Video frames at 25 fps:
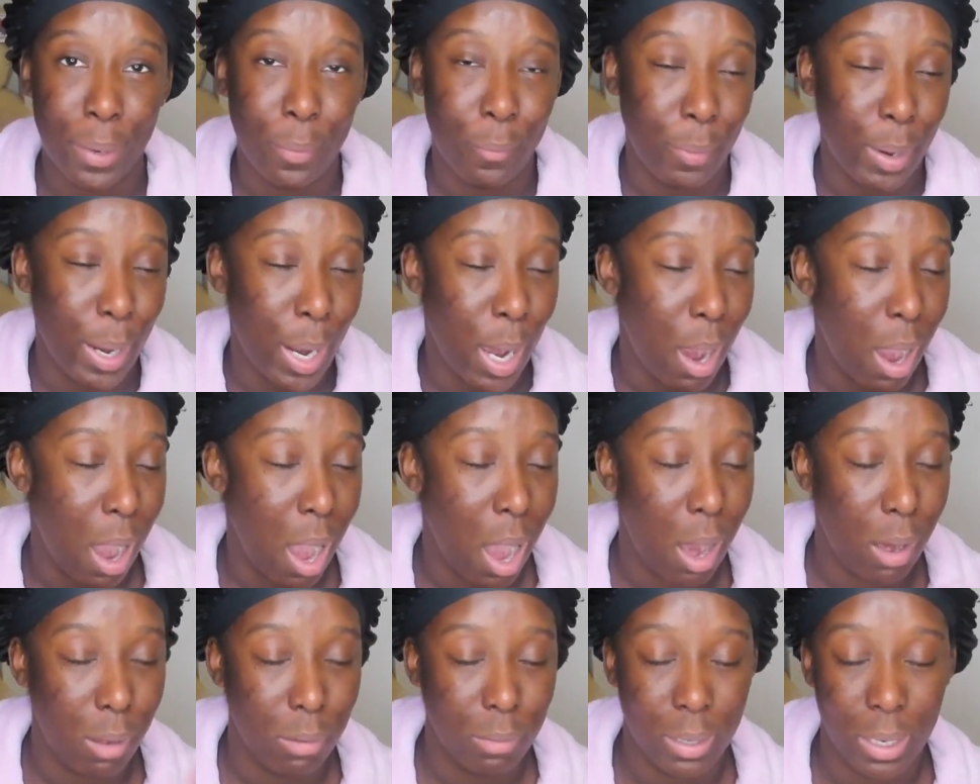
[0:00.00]
around
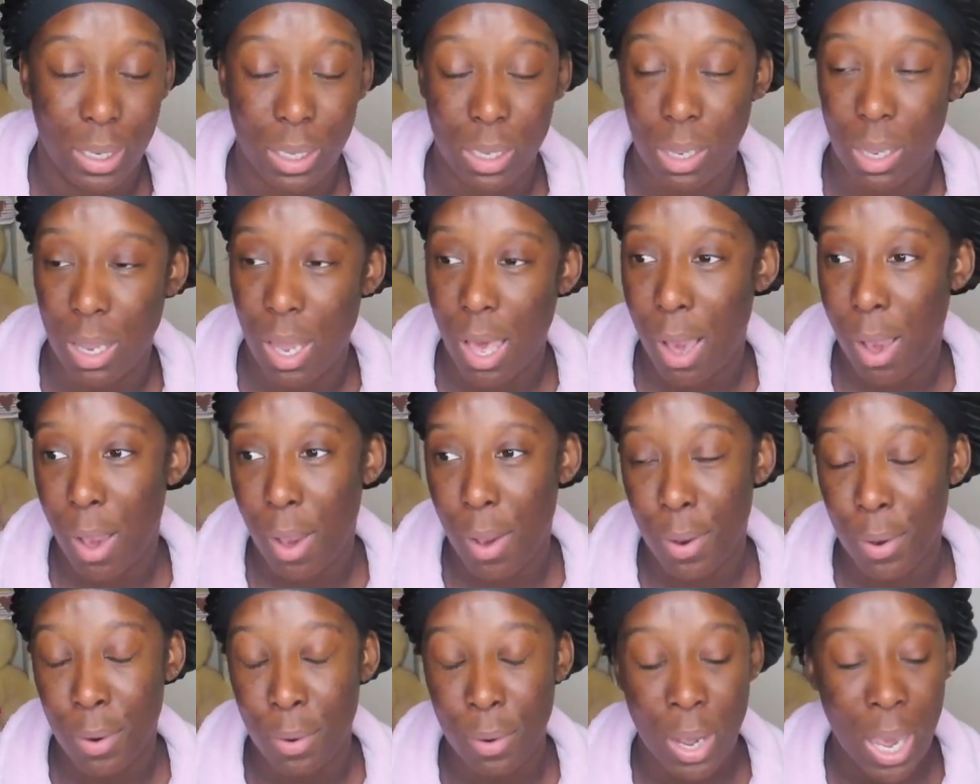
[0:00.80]
all day
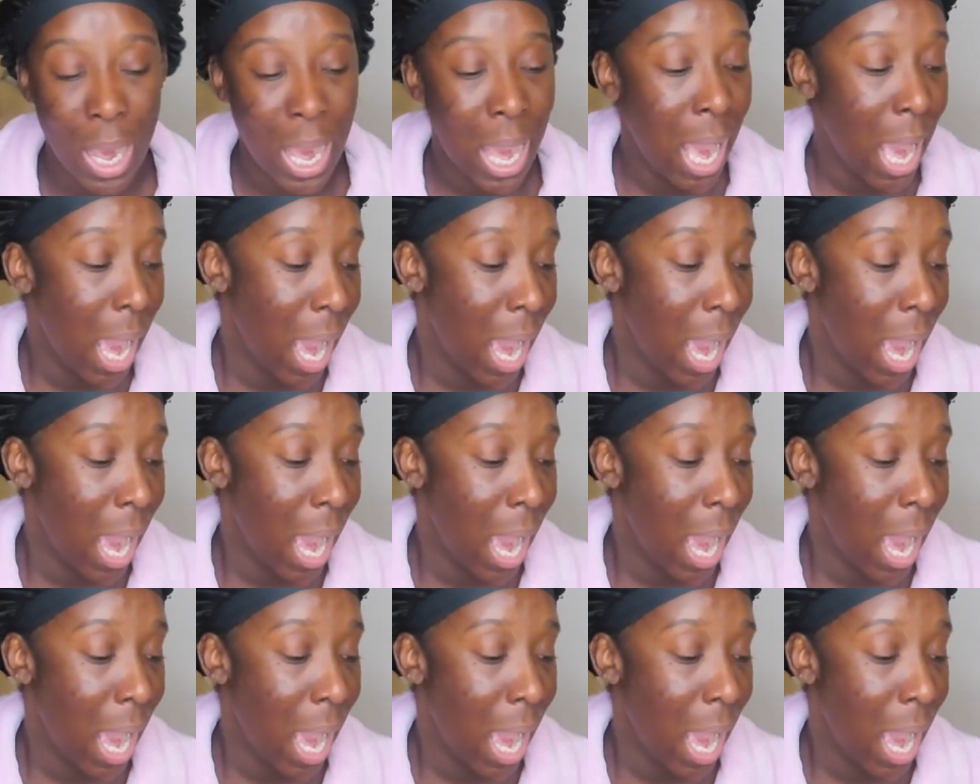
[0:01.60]
long.